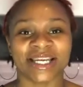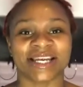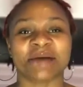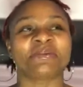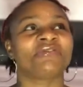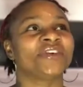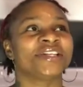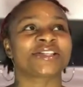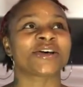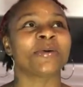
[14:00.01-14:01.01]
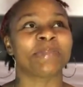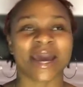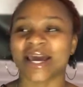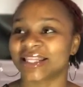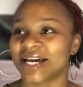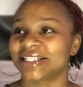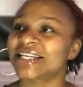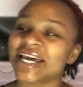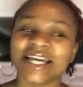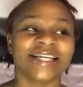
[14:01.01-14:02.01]
And I'd be feeling so bad, like,
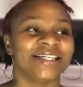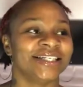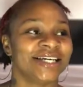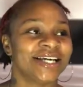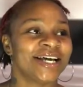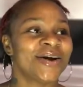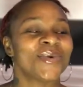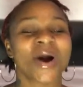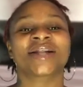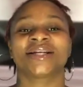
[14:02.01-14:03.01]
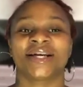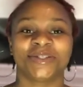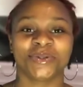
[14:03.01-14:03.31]
dang, why did I do